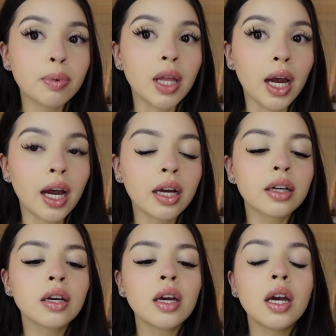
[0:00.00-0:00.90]

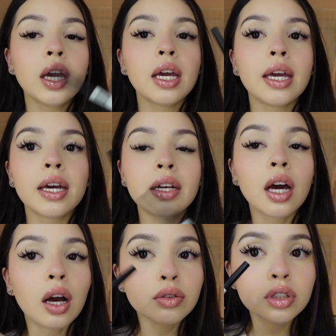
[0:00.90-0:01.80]
Black, and
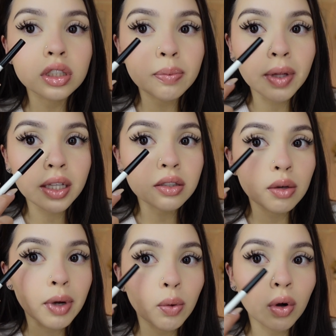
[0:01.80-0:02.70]
I'll just apply this
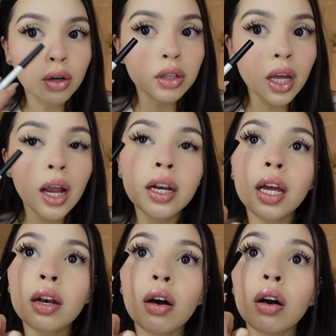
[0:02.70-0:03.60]
on my waterline
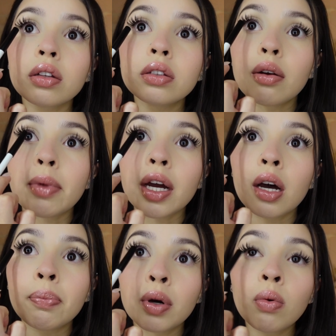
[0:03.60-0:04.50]
and on my
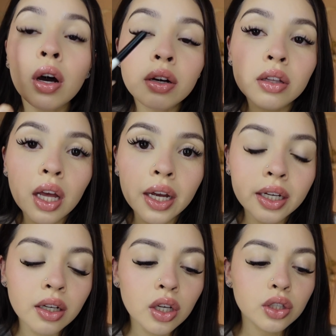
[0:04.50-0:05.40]
upper
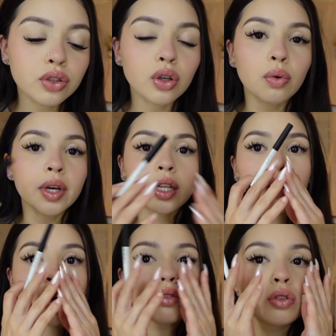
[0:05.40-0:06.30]
waterline, so it
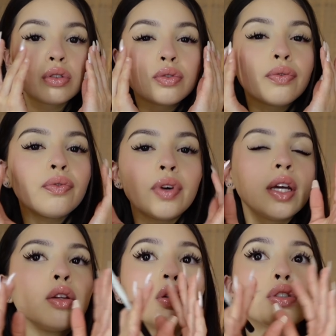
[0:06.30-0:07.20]

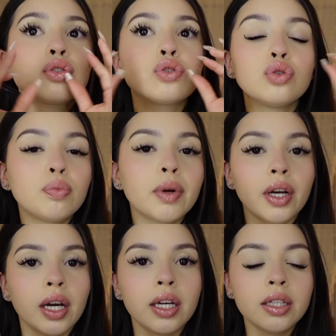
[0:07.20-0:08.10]
looks super
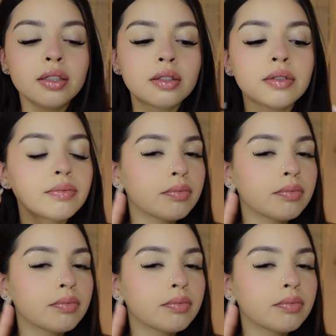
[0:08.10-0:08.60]
nice.